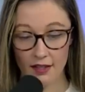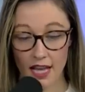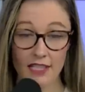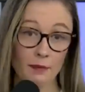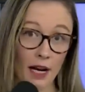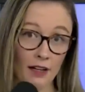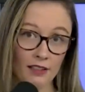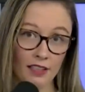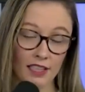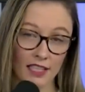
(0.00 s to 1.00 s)
And
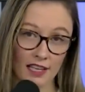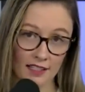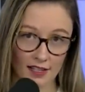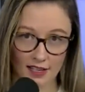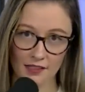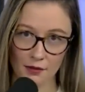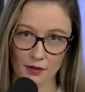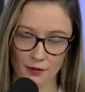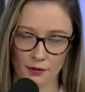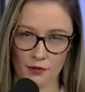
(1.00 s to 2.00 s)
apparently an anti-cancel
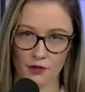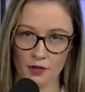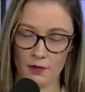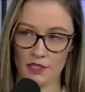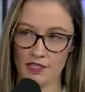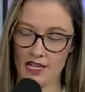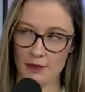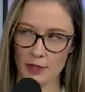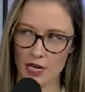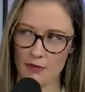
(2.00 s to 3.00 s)
culture show because
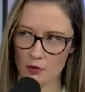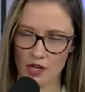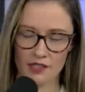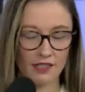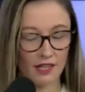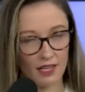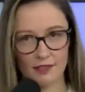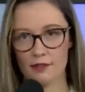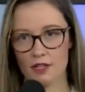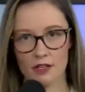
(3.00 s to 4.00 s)
Alabama wants to
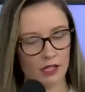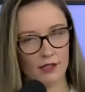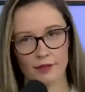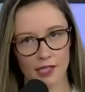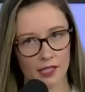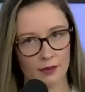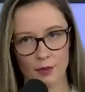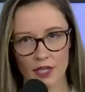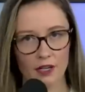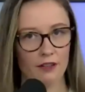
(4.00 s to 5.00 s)
cancel yoga and
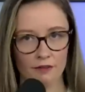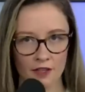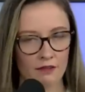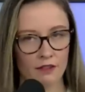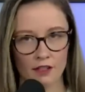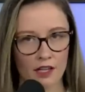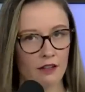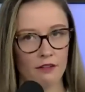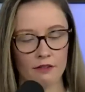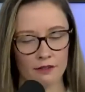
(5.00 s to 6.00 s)
we are in favor
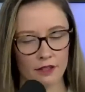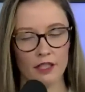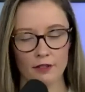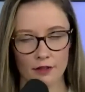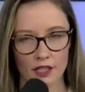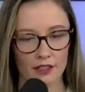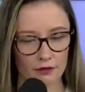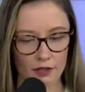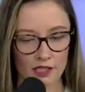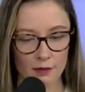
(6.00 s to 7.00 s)
of free yoga and
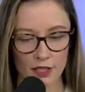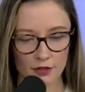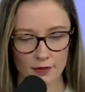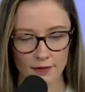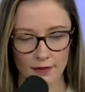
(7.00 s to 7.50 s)
free speech.